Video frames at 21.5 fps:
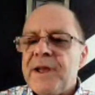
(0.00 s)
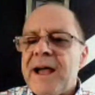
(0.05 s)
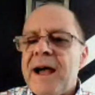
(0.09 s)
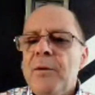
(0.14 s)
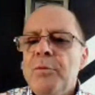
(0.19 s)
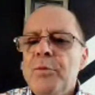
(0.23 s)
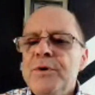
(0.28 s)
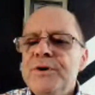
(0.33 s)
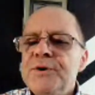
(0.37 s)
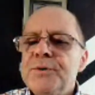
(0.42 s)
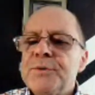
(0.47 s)
how
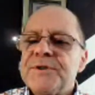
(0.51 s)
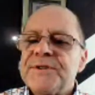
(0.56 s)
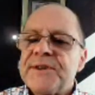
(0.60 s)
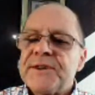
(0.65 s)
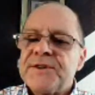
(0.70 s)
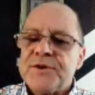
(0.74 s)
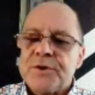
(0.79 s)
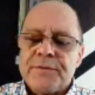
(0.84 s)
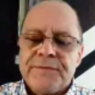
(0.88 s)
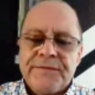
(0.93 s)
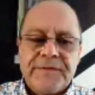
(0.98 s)
would you
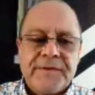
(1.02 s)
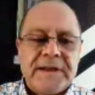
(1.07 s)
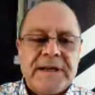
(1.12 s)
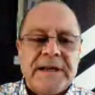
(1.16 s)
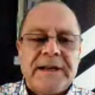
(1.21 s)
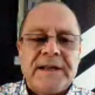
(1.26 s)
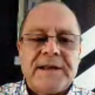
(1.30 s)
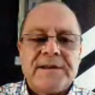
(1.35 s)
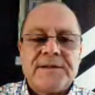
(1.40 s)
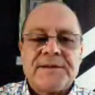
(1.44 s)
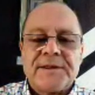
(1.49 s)
assess your
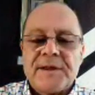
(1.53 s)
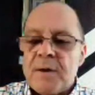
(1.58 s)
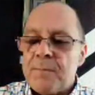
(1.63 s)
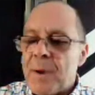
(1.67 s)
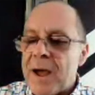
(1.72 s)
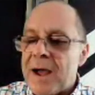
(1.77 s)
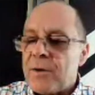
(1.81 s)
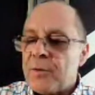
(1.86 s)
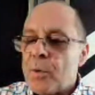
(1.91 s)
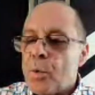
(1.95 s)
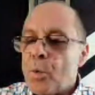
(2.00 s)
feelings
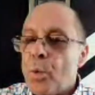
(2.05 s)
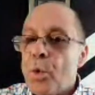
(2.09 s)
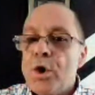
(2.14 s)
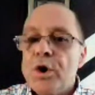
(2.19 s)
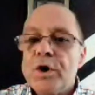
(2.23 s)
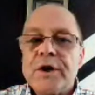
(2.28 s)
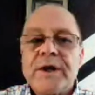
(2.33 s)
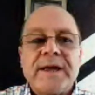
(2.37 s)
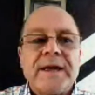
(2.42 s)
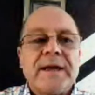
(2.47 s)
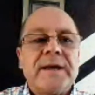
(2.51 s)
about
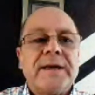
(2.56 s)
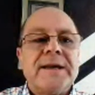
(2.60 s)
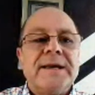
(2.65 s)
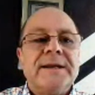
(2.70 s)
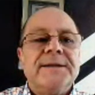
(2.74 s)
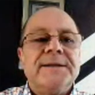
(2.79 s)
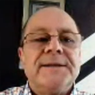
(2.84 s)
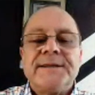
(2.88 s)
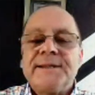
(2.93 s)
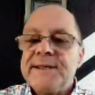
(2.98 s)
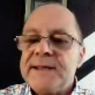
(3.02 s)
working
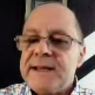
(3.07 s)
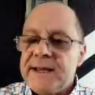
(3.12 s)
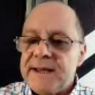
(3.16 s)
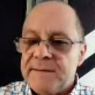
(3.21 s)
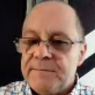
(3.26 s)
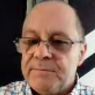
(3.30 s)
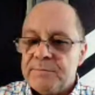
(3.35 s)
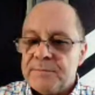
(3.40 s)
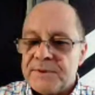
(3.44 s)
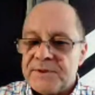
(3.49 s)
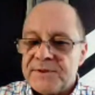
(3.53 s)
in
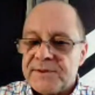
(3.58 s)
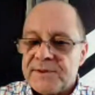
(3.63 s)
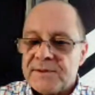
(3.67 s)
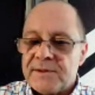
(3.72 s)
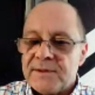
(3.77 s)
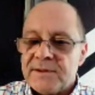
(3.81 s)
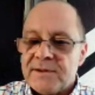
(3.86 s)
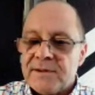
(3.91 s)
teams?